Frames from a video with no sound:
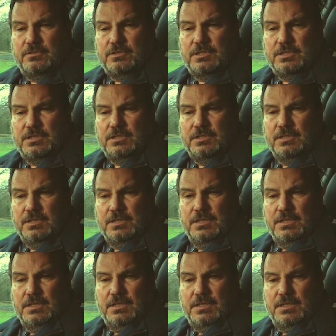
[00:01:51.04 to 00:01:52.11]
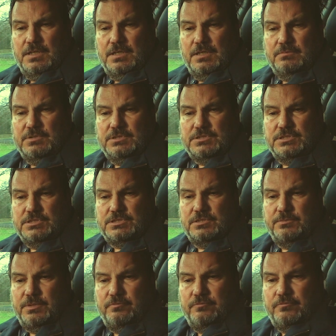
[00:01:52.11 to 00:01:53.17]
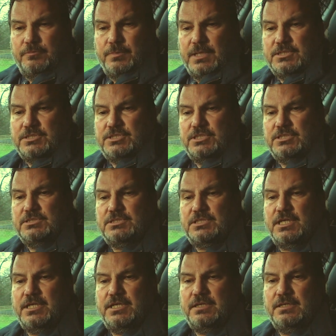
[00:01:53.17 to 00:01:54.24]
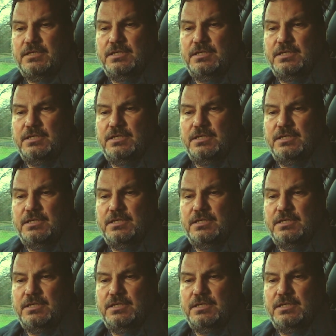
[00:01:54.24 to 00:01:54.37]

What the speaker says: look at the system information, say.